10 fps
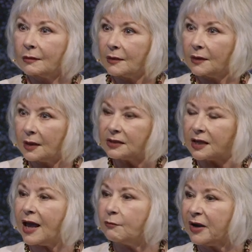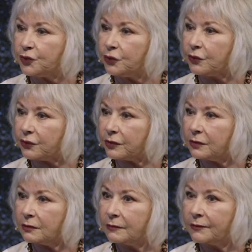Because I had my truth.
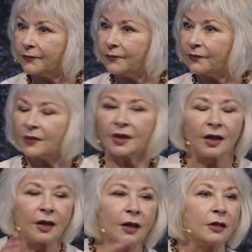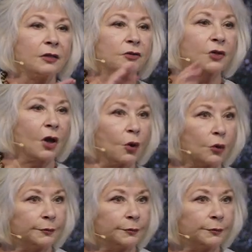So,